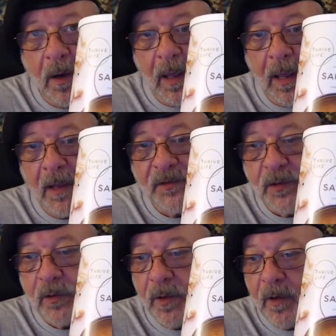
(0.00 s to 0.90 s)
And
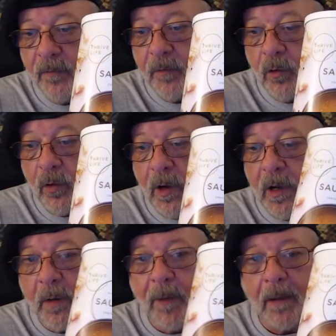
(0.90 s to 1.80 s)
so if you're
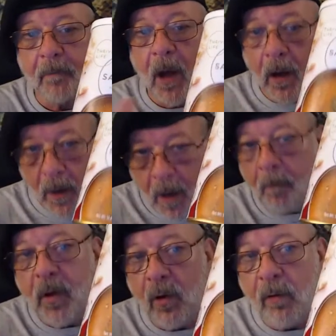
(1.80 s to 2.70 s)
looking to like
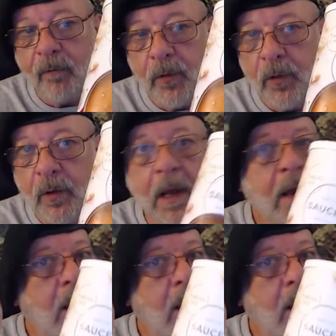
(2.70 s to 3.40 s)
up your food,